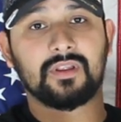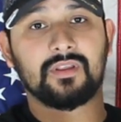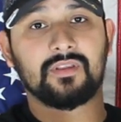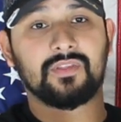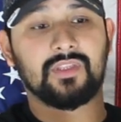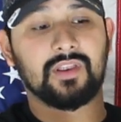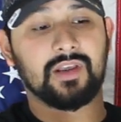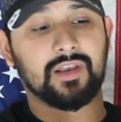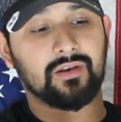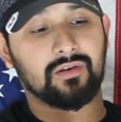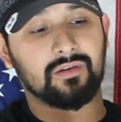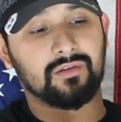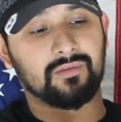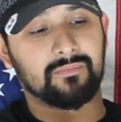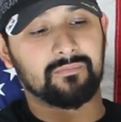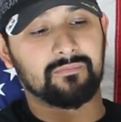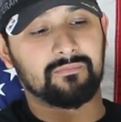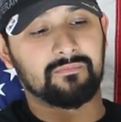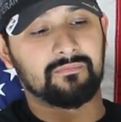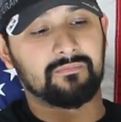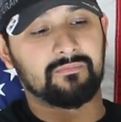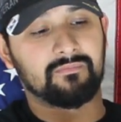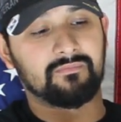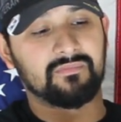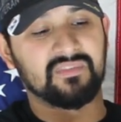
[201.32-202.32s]

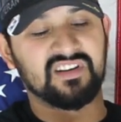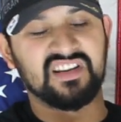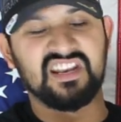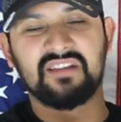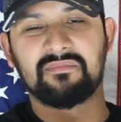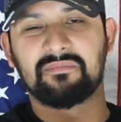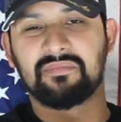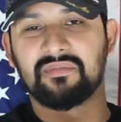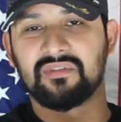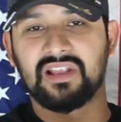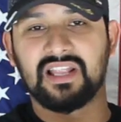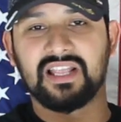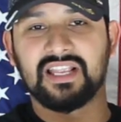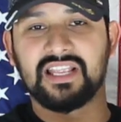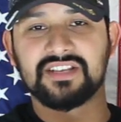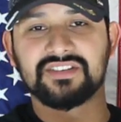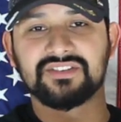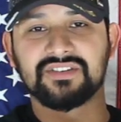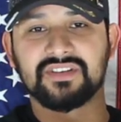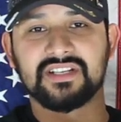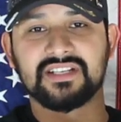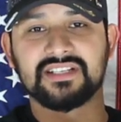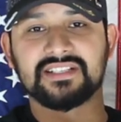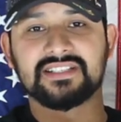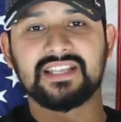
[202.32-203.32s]
little nipple, I guess
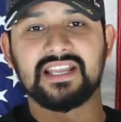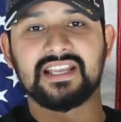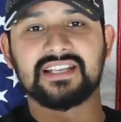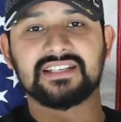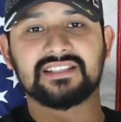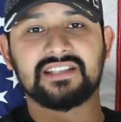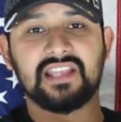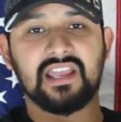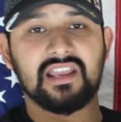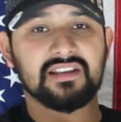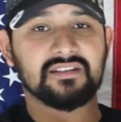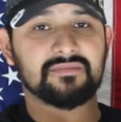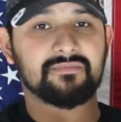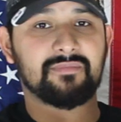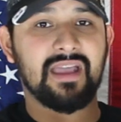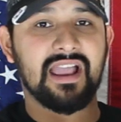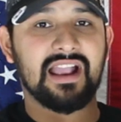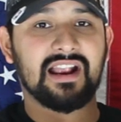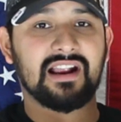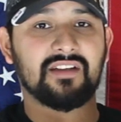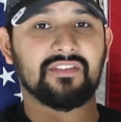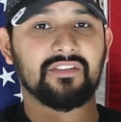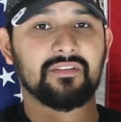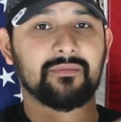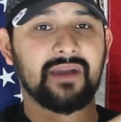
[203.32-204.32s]
you can say, stays
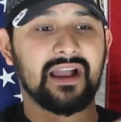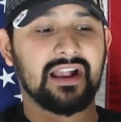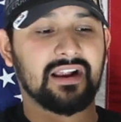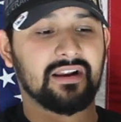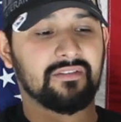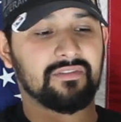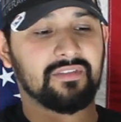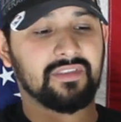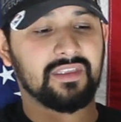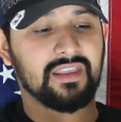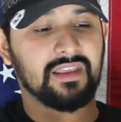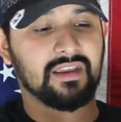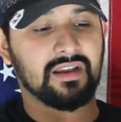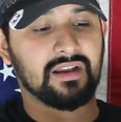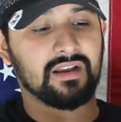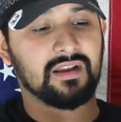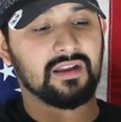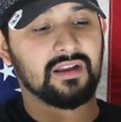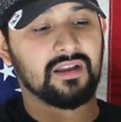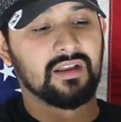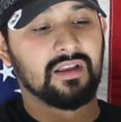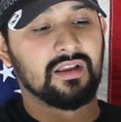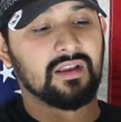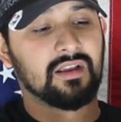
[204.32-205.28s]
back on the back of the